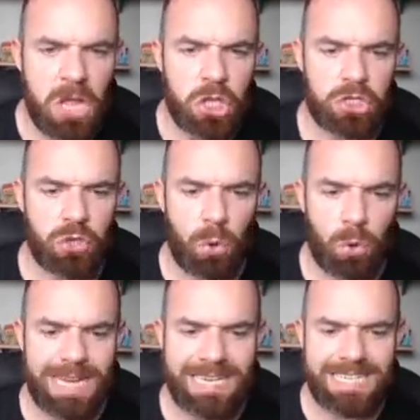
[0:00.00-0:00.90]

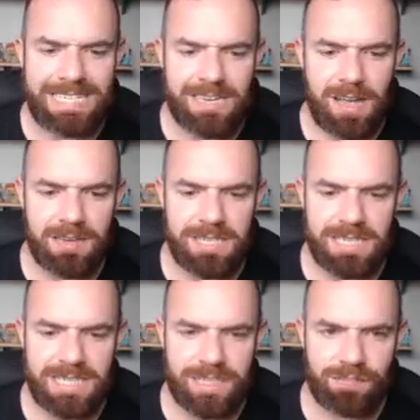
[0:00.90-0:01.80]
So it is not
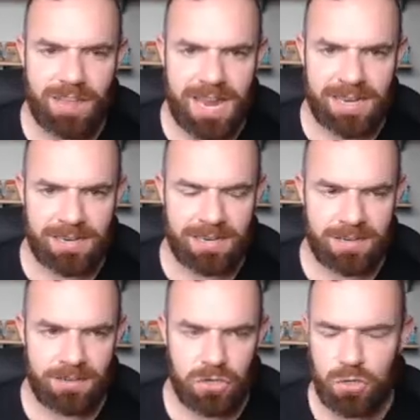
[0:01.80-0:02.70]
Sven
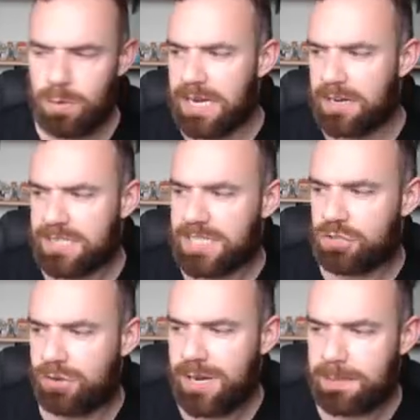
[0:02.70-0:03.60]
who we are
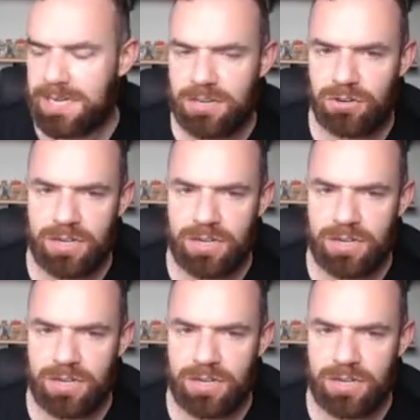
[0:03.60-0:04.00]
describing here,